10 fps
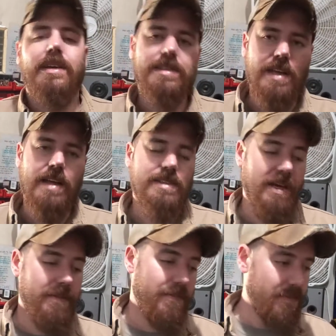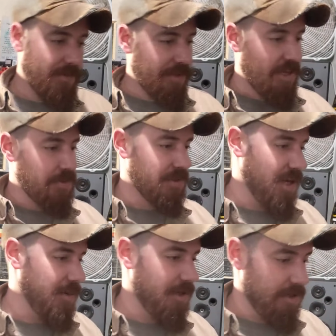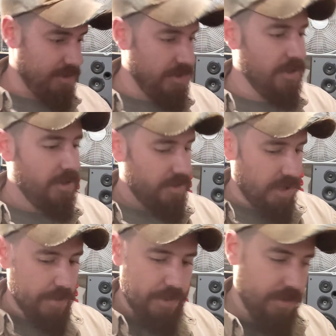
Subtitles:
dad time. That's what time it is. Time it